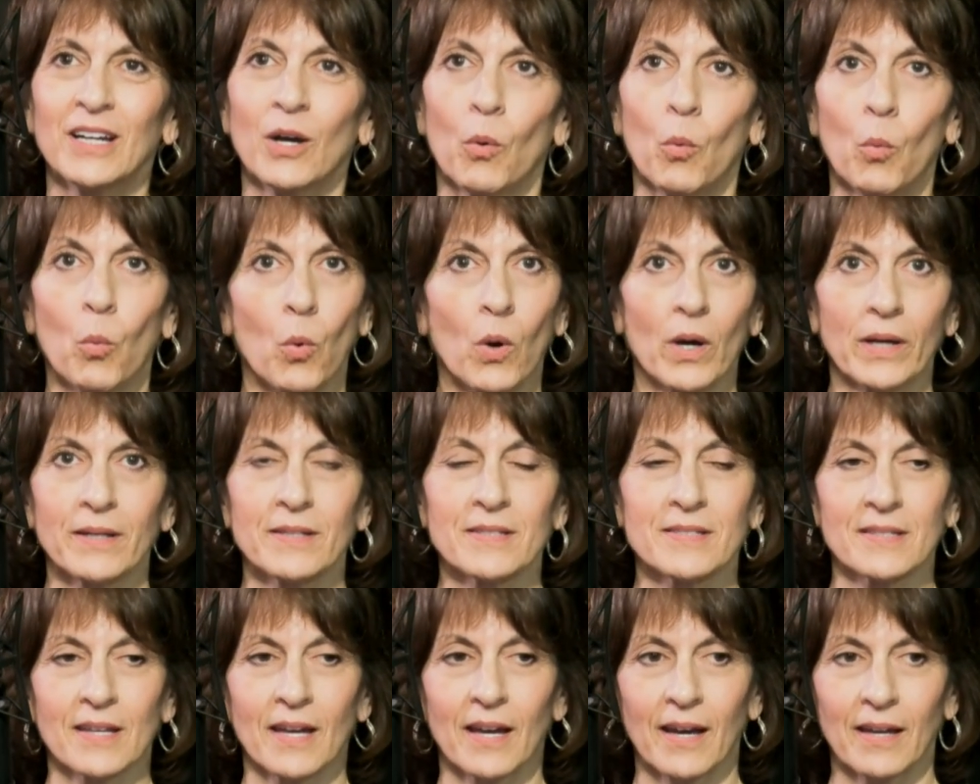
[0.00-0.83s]
What
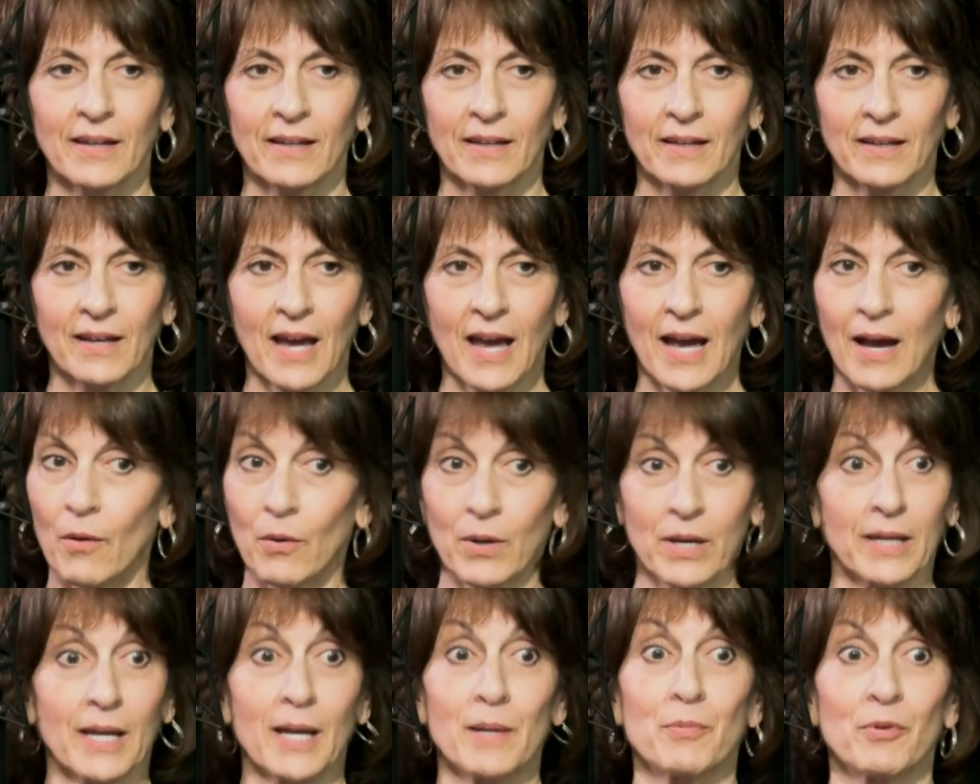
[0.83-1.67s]
is that and how
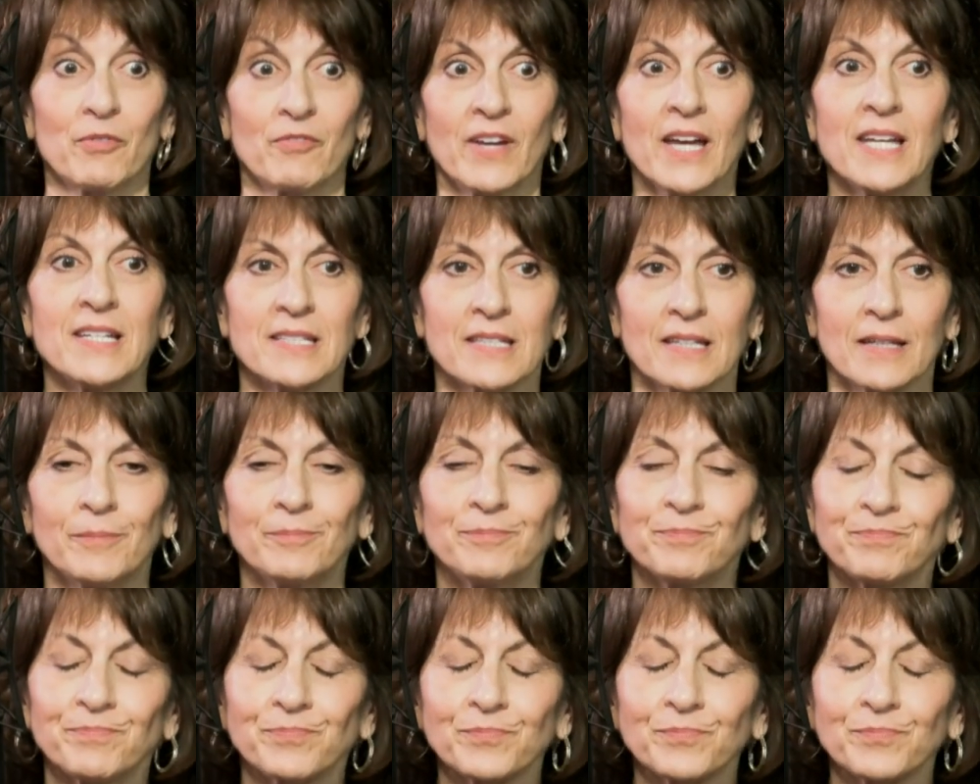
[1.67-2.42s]
can I prevent it?